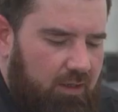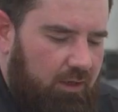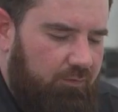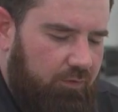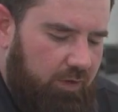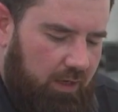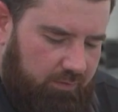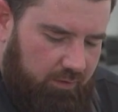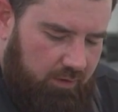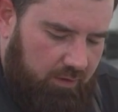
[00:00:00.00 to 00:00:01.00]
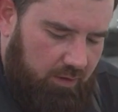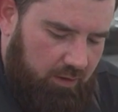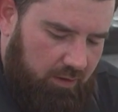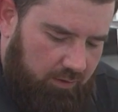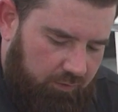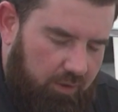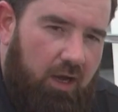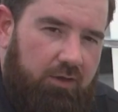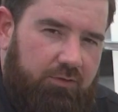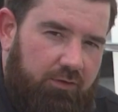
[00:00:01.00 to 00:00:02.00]
If you've got if the
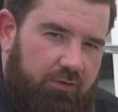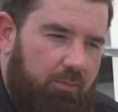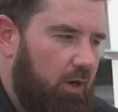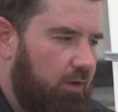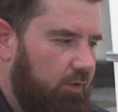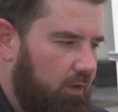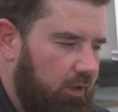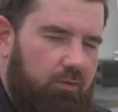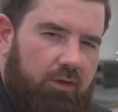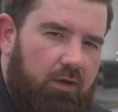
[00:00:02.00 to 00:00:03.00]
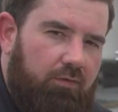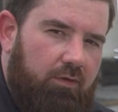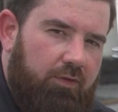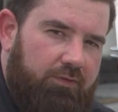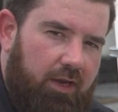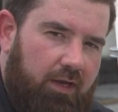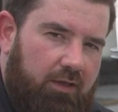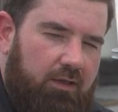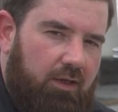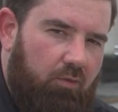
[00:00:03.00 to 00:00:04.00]
nozzle is above the liquid level of the tank,
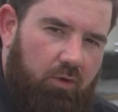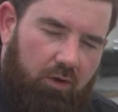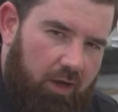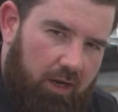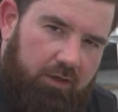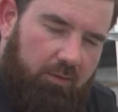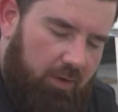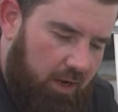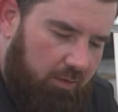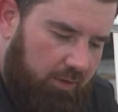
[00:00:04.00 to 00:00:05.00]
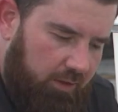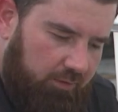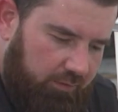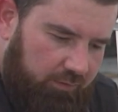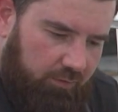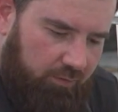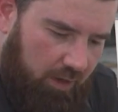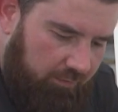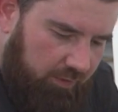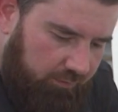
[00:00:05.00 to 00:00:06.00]
it will not come out, being as these are
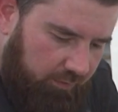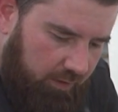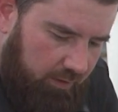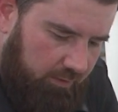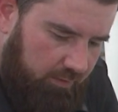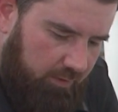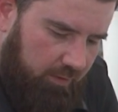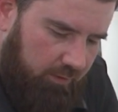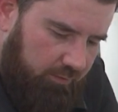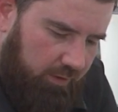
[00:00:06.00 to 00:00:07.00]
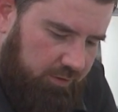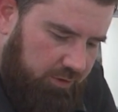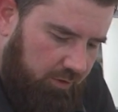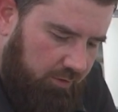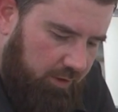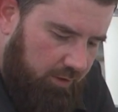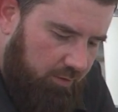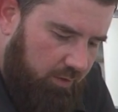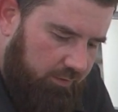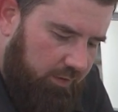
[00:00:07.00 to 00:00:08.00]
gravity fed. So I can show you here
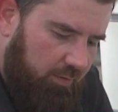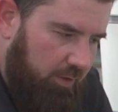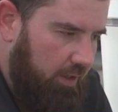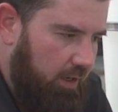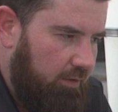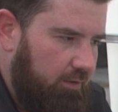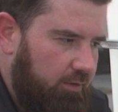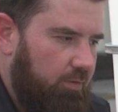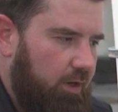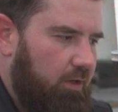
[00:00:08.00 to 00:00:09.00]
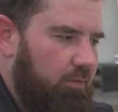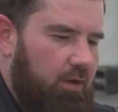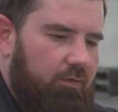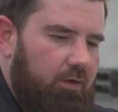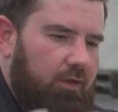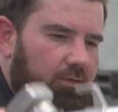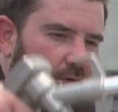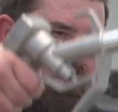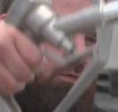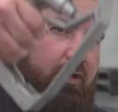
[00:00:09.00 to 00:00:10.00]
where it's coming out. You bring it above the liquid
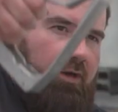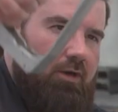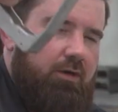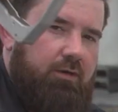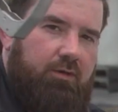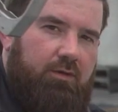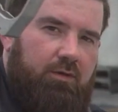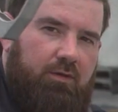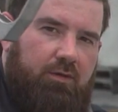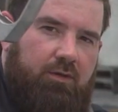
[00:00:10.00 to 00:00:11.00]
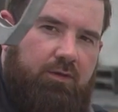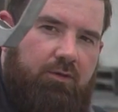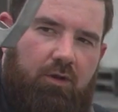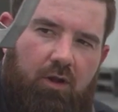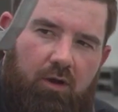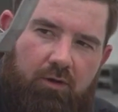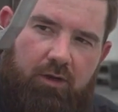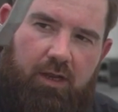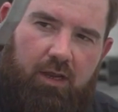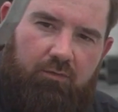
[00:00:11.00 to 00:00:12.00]
level here, you're no longer
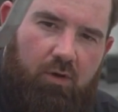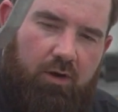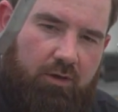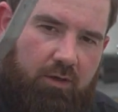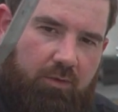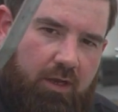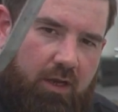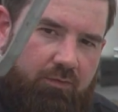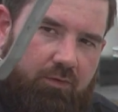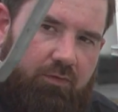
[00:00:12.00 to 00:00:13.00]
going to have water coming out of your